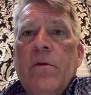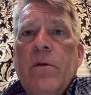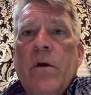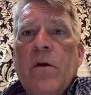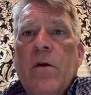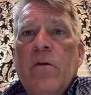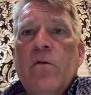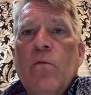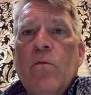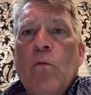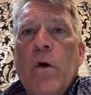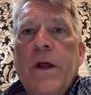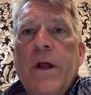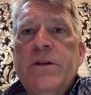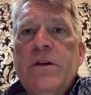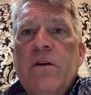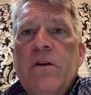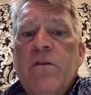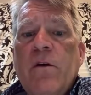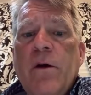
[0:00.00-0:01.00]
there's
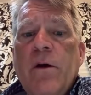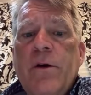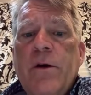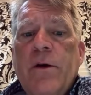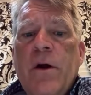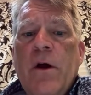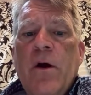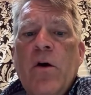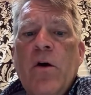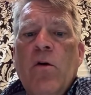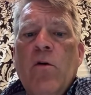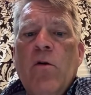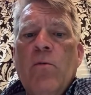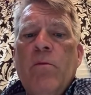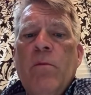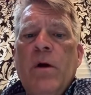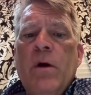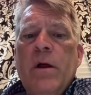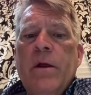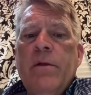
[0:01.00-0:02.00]
ridges on your
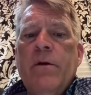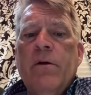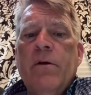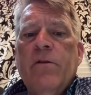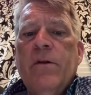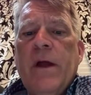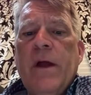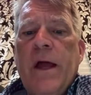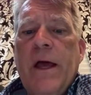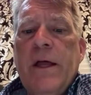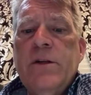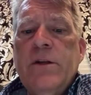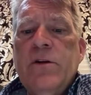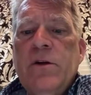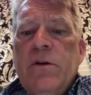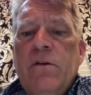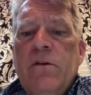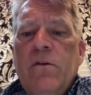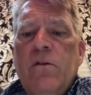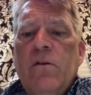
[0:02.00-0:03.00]
home, there's the
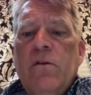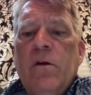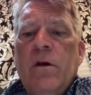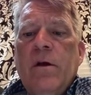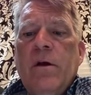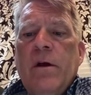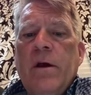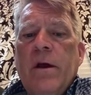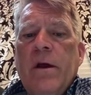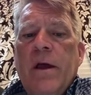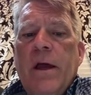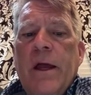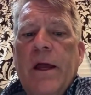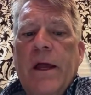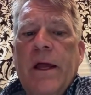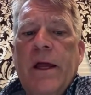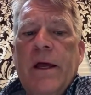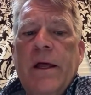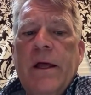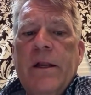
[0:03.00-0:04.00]
edges,
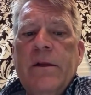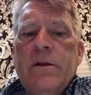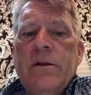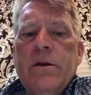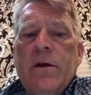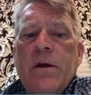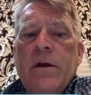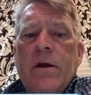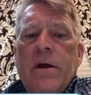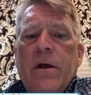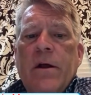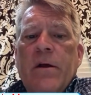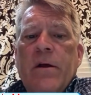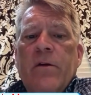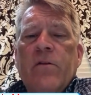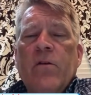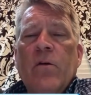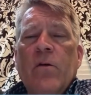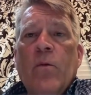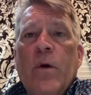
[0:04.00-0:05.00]
and
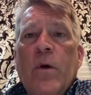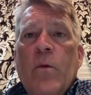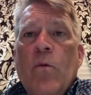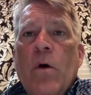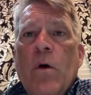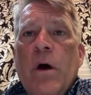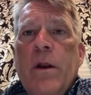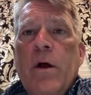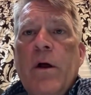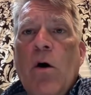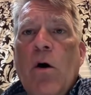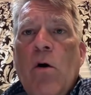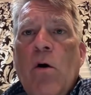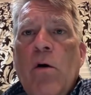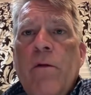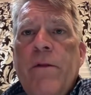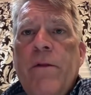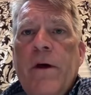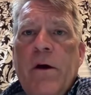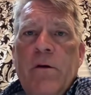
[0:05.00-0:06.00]
so we want
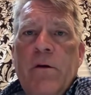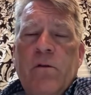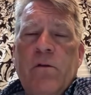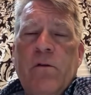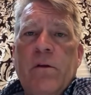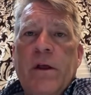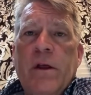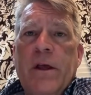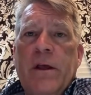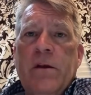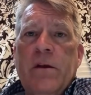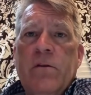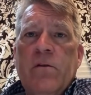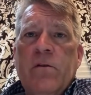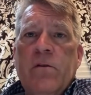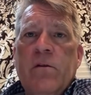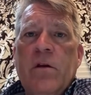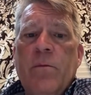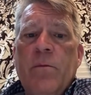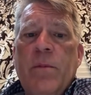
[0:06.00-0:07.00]
all those
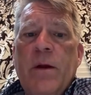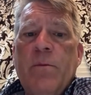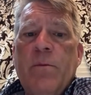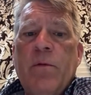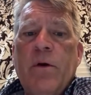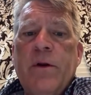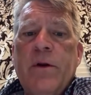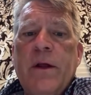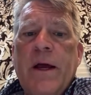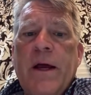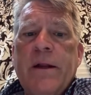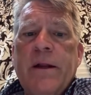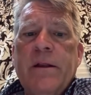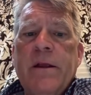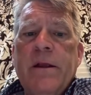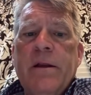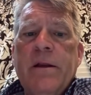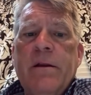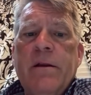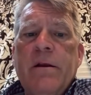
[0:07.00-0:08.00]
things to be
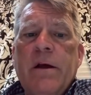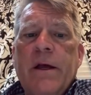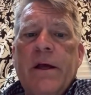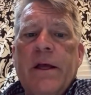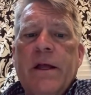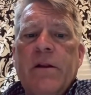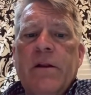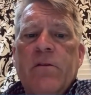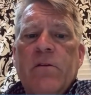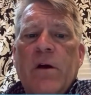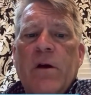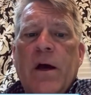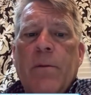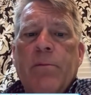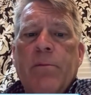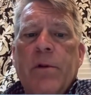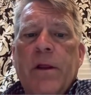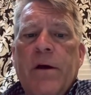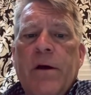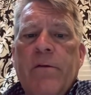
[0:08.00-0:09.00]
protected against
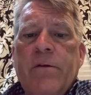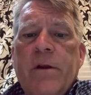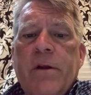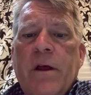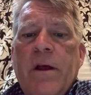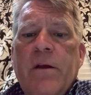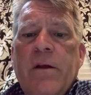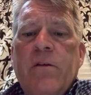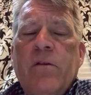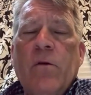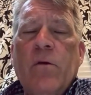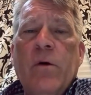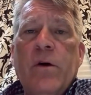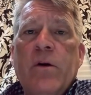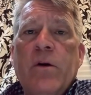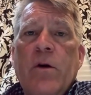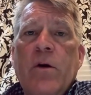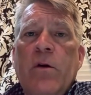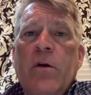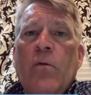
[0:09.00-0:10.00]
uplift. So a
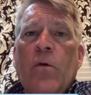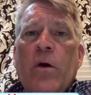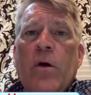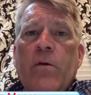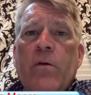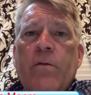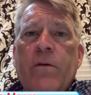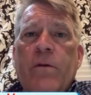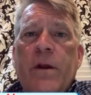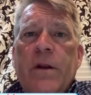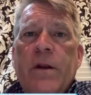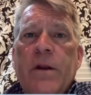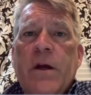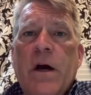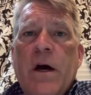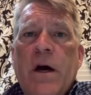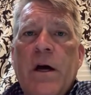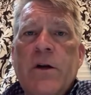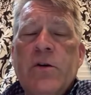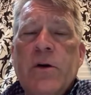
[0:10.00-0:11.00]
good roofing
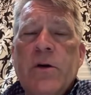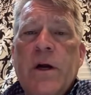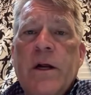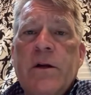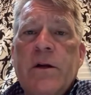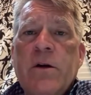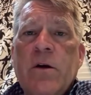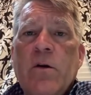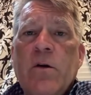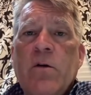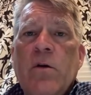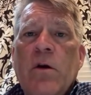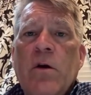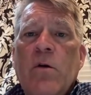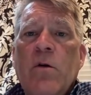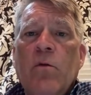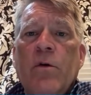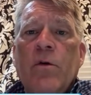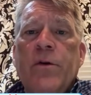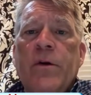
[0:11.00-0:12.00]
contractor
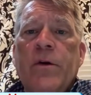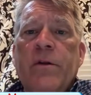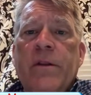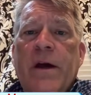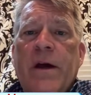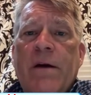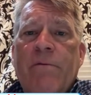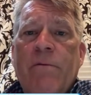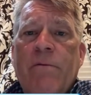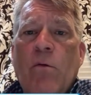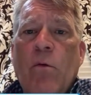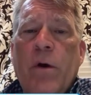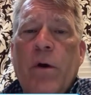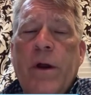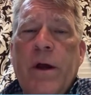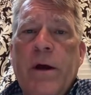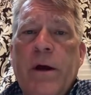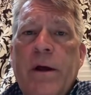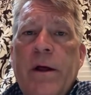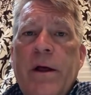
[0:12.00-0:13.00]
will do that for
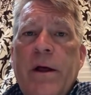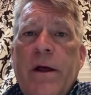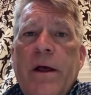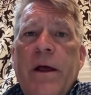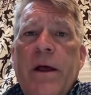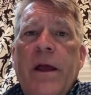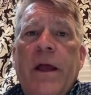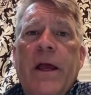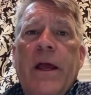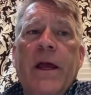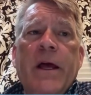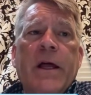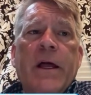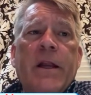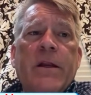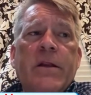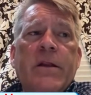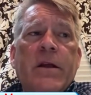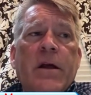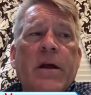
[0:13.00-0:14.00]
you.
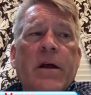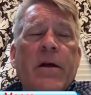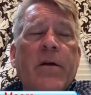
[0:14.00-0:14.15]
And